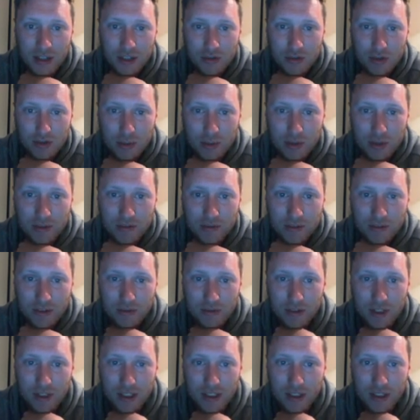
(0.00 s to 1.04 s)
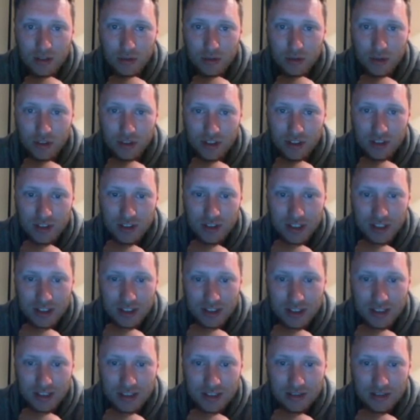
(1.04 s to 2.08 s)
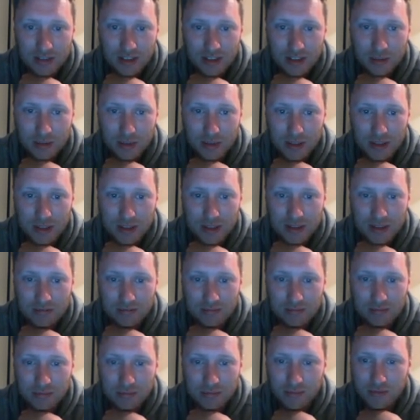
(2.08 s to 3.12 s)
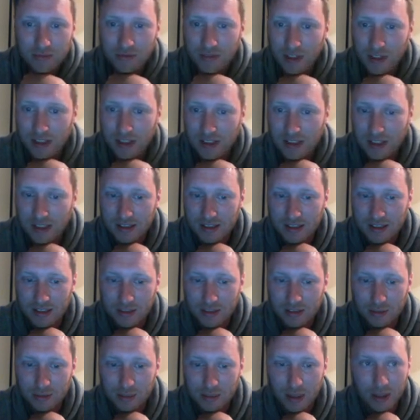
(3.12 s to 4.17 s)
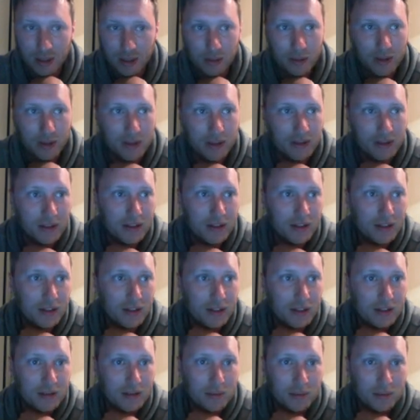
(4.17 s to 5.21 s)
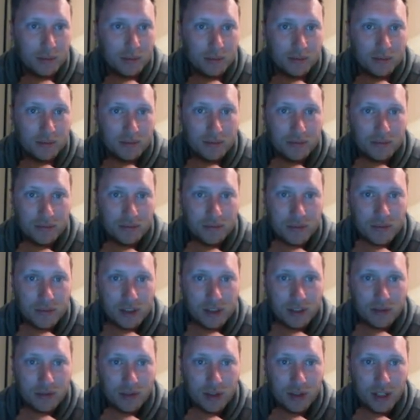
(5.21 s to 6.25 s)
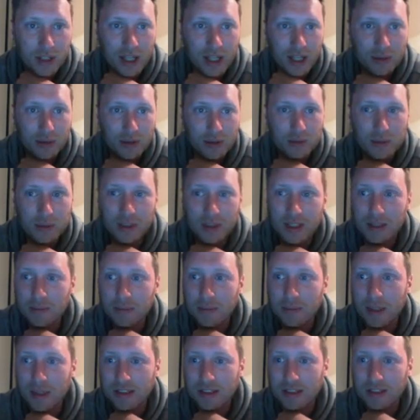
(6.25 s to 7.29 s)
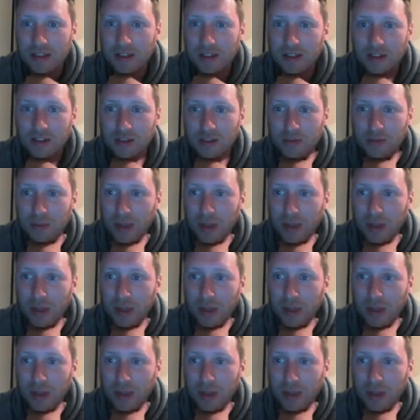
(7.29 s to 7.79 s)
Dribbling 15, crossing 16. He'd be fantastic to play with. Let's have a look how he's been impacting Arsenal.